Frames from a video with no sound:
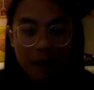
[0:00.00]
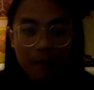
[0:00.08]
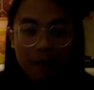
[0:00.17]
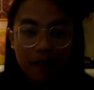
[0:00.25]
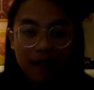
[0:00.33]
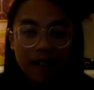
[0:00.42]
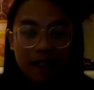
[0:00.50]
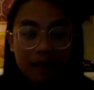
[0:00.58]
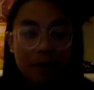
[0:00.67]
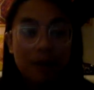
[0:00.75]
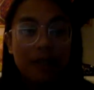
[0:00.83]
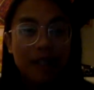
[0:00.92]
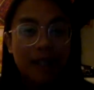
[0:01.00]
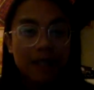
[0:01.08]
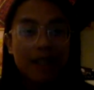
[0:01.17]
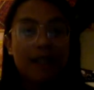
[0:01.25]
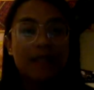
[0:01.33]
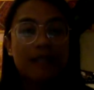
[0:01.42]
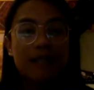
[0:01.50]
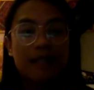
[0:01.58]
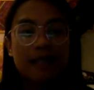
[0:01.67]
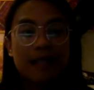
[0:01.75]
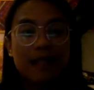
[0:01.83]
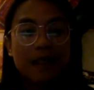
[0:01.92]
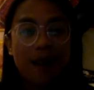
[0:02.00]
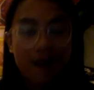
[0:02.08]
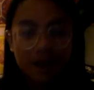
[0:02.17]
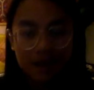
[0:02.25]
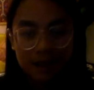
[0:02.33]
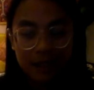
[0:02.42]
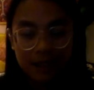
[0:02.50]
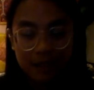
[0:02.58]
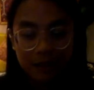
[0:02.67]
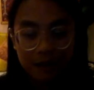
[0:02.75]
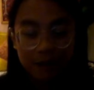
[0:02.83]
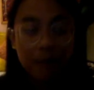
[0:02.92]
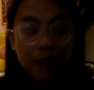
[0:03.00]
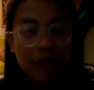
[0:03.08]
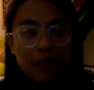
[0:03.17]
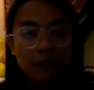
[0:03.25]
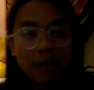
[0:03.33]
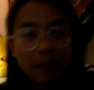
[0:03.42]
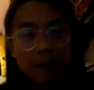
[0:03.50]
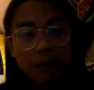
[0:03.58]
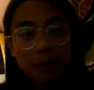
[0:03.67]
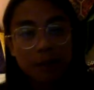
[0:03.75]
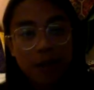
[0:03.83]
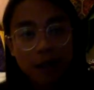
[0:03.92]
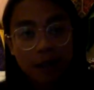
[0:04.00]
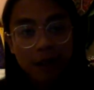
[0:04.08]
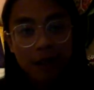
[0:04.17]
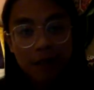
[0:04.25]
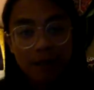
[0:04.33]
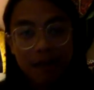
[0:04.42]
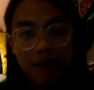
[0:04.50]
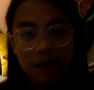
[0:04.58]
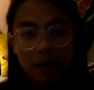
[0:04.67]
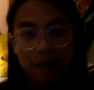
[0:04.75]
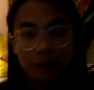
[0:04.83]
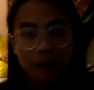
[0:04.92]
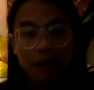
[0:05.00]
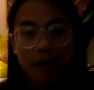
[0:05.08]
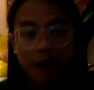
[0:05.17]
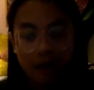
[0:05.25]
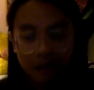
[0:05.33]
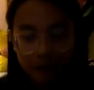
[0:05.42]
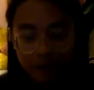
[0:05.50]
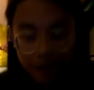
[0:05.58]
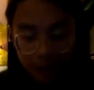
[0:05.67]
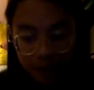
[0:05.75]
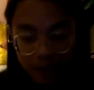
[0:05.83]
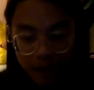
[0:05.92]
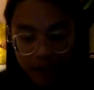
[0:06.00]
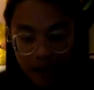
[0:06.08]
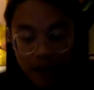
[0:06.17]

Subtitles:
but it truly is an honor for me to be able to share these messages with all of you.